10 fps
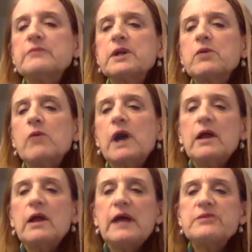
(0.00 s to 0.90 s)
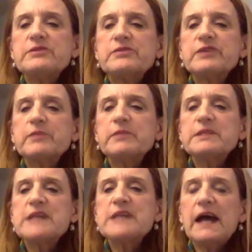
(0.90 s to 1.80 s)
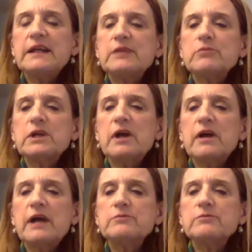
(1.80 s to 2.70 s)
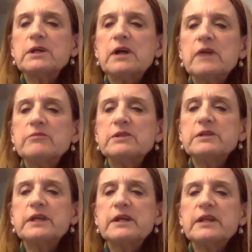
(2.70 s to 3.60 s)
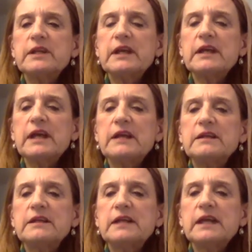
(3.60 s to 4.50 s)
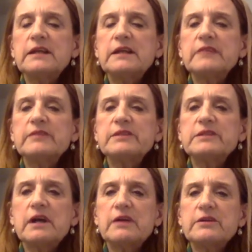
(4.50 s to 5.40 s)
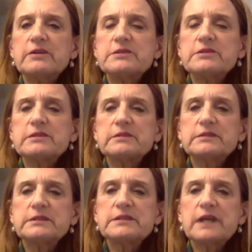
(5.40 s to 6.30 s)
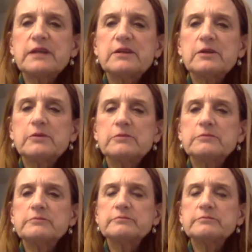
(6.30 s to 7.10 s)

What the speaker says: Rick Weil asks if somebody's had it and recovered, can they get it again, give it to others? Is that known?